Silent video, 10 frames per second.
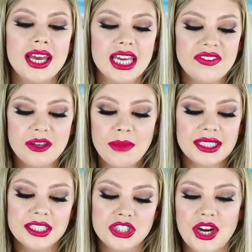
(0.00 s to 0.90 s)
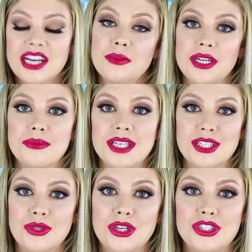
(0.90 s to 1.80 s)
Even my sister has been
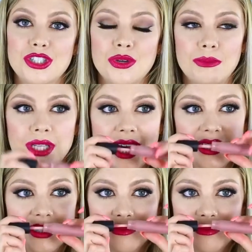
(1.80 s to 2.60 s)
obsessed with hers too, and plus